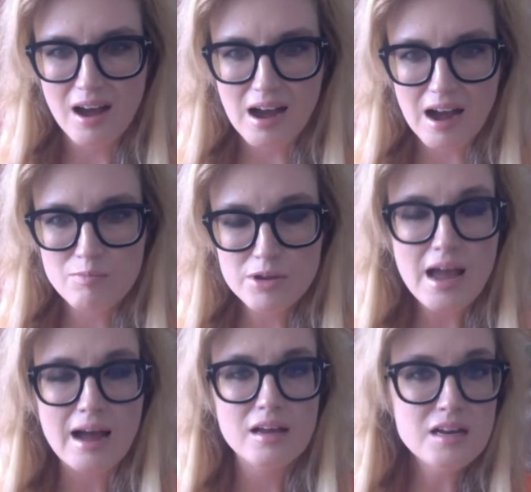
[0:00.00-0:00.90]
Uh, but
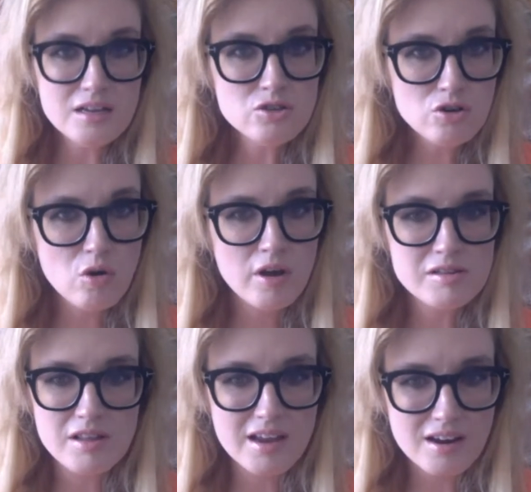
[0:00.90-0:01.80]
yeah, it is
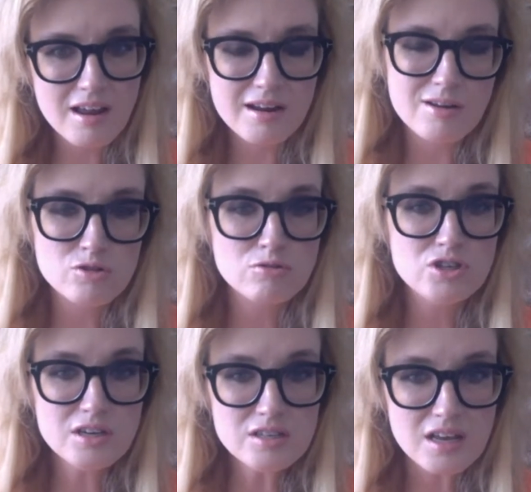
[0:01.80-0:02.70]
annoying that they can. so
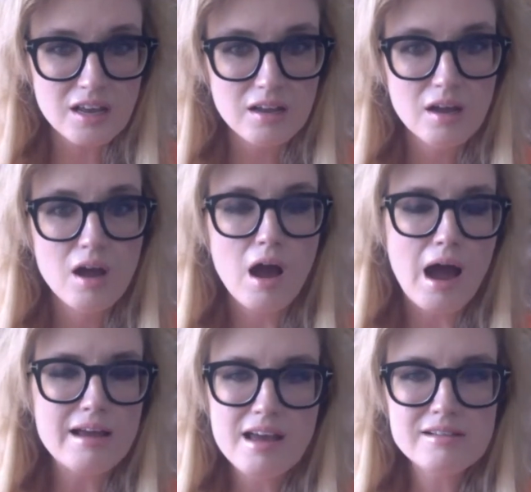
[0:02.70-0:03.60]
Disney
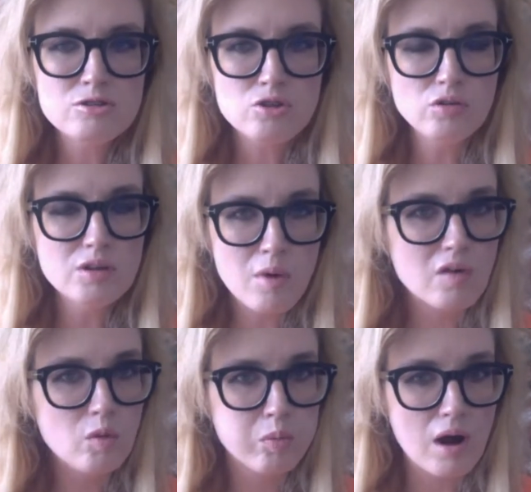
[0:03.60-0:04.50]
I guess it's only
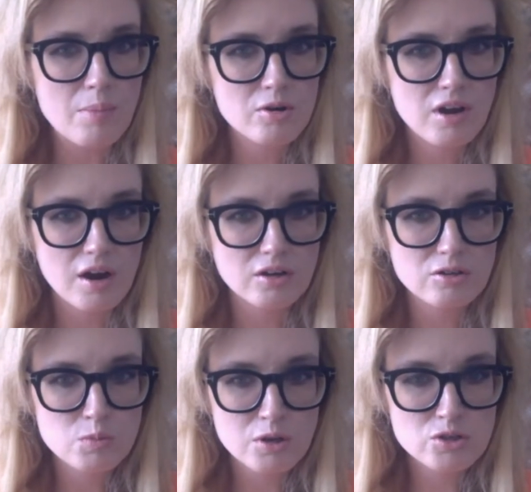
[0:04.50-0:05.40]
Marvel proper
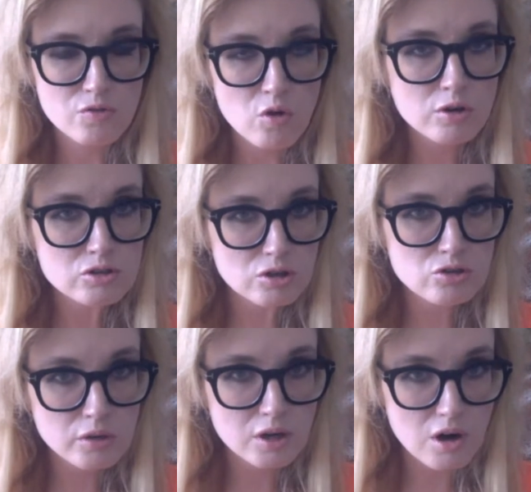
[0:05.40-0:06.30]
characters because, of course, they're
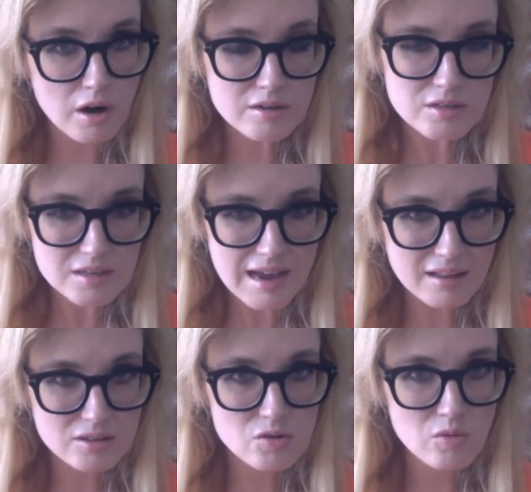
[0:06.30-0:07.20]
doing a Guardians of the
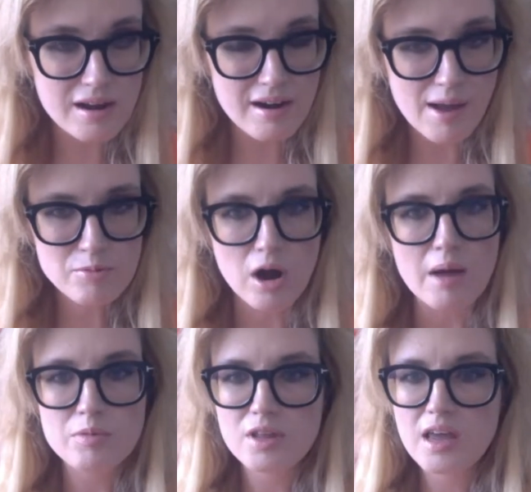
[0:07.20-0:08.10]
Galaxy ride at
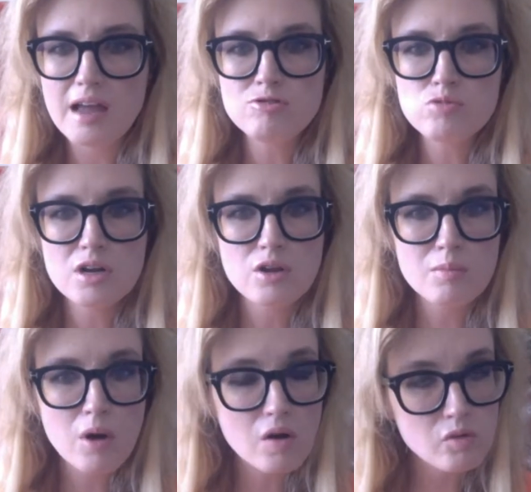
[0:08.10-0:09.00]
Epcot, but they can't do any of
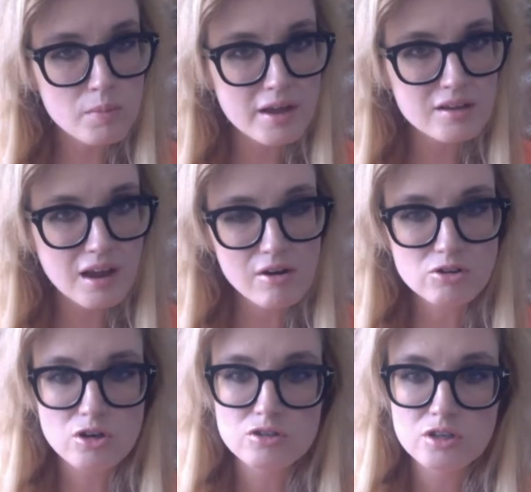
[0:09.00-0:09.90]
their Marvel main
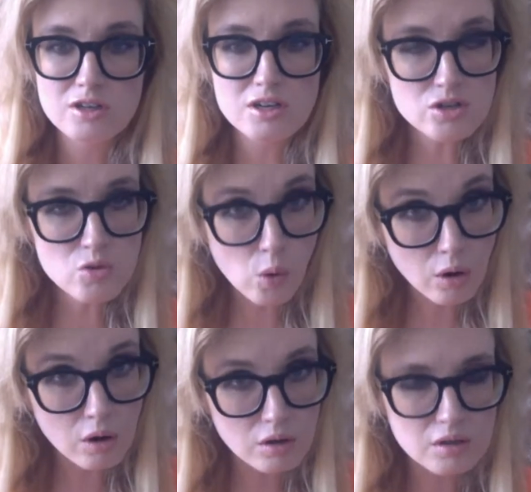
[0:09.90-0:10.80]
characters at Disney
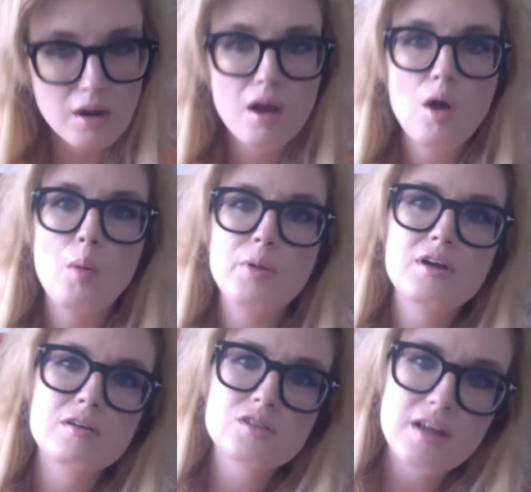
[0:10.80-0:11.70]
World
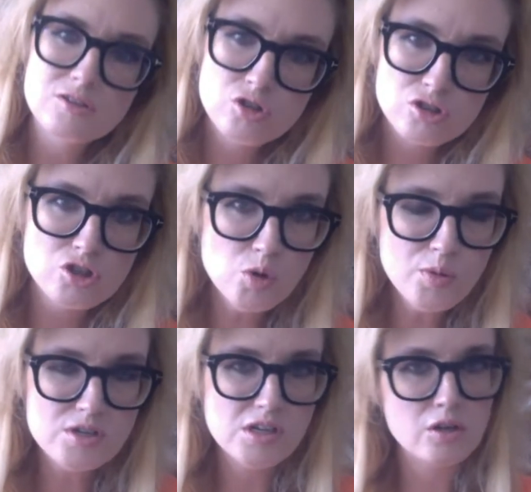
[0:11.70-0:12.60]
because of that
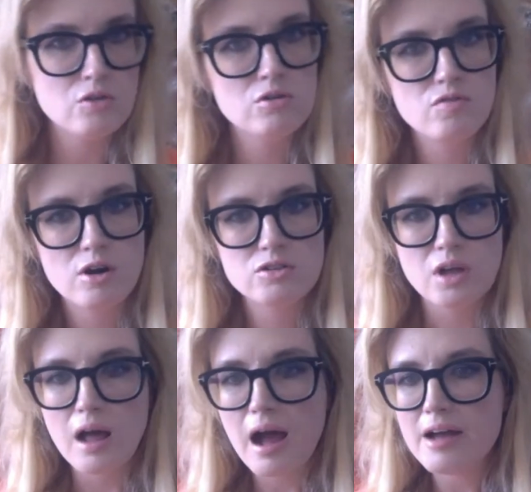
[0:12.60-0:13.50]
stupid deal at
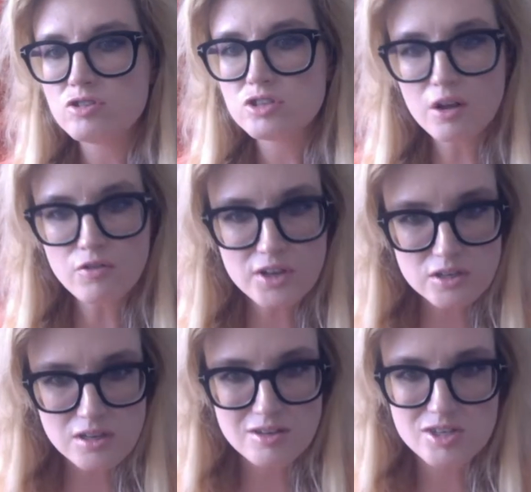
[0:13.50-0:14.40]
Universal. I still feel
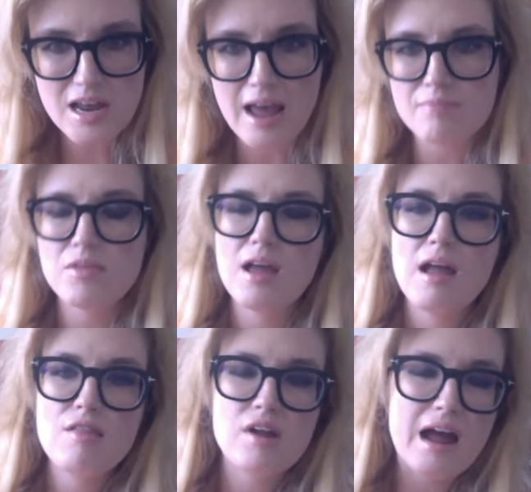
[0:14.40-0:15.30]
to this day
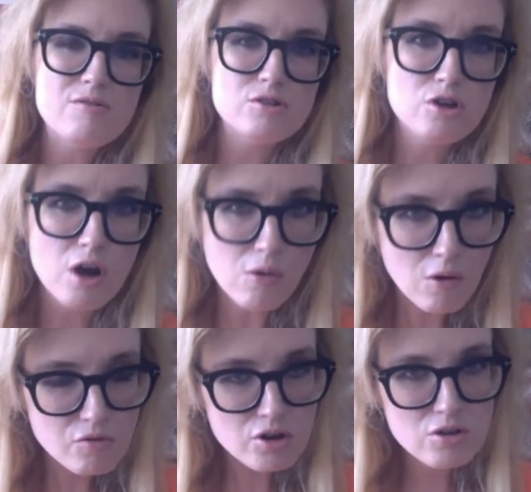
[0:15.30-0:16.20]
that I would
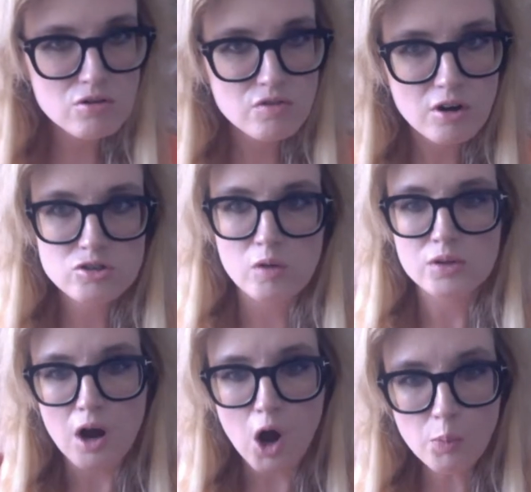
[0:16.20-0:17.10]
go over to Universal
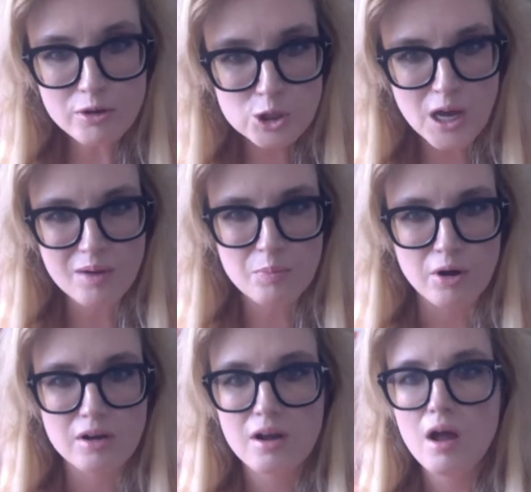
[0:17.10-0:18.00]
with an open
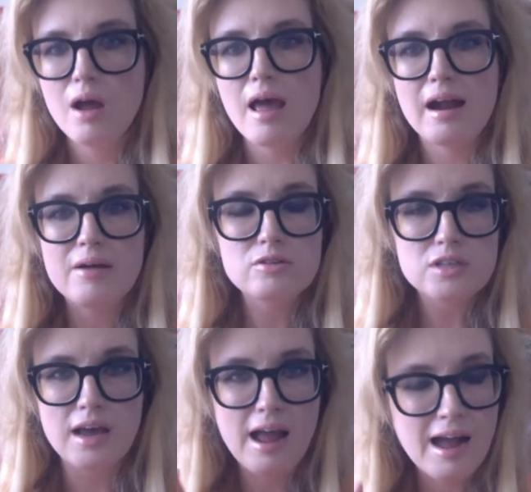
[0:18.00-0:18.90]
checkbook and I would
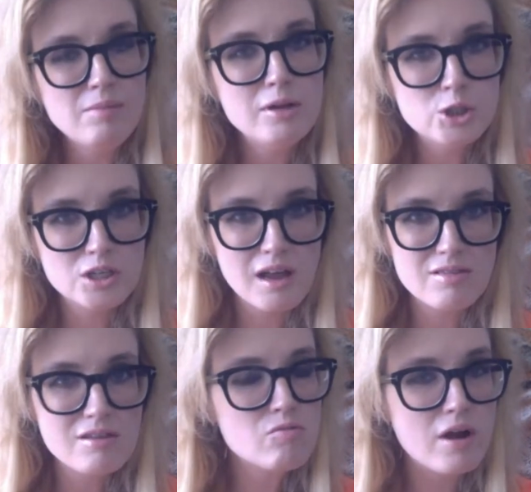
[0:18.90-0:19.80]
say, How much to
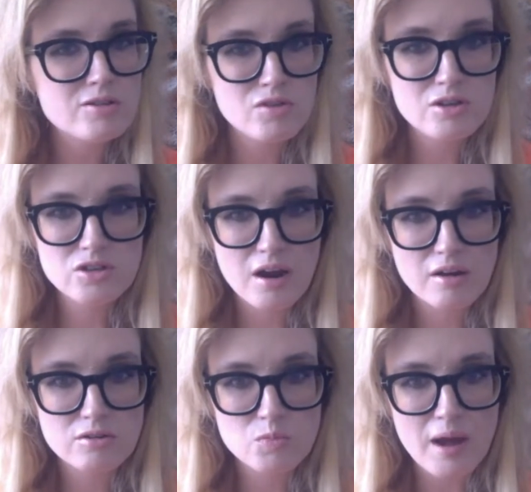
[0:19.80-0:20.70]
get these rights for these
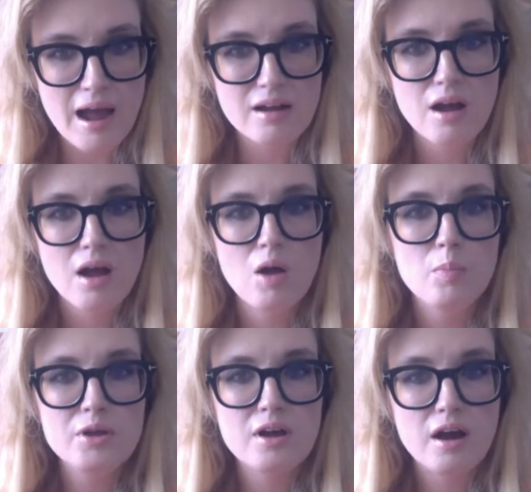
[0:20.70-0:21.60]
characters back?
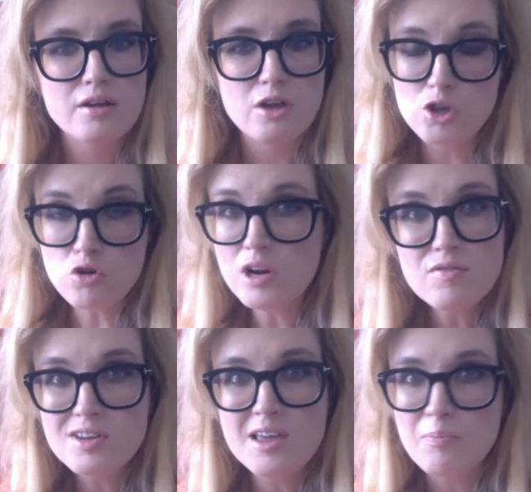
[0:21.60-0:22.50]
Because you can
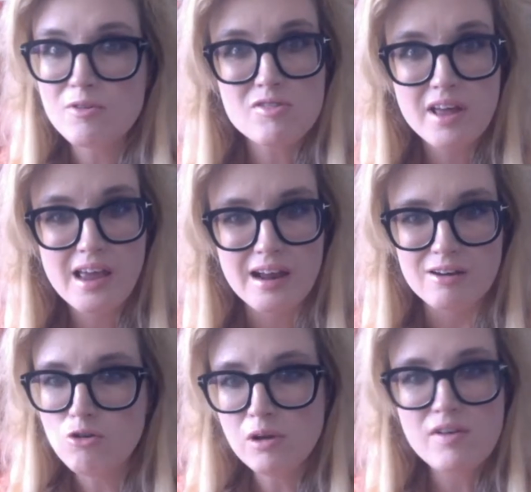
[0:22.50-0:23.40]
even keep this
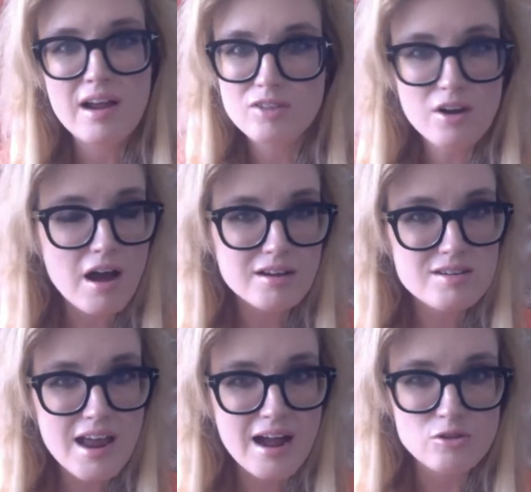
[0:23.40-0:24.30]
land. You don't even have to knock
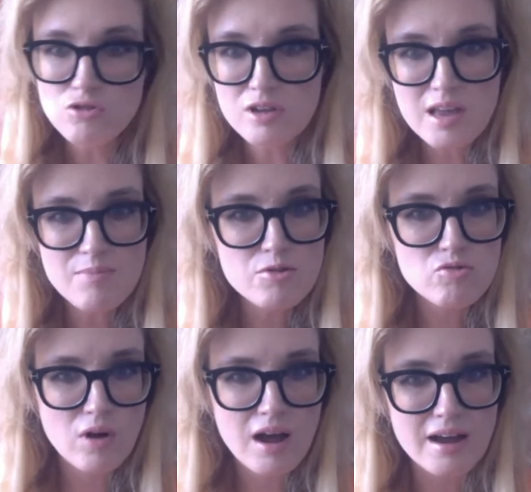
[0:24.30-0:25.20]
it down. You can keep
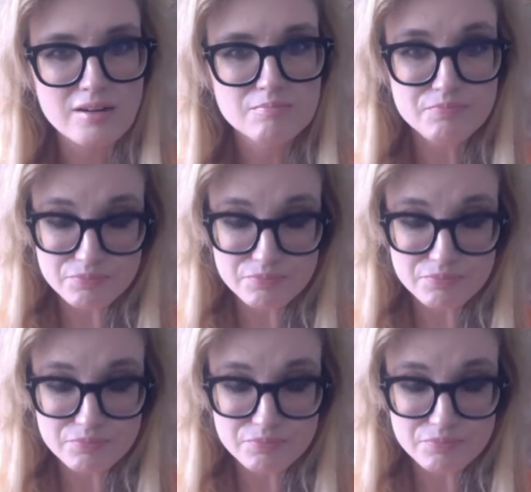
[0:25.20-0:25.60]
this ride.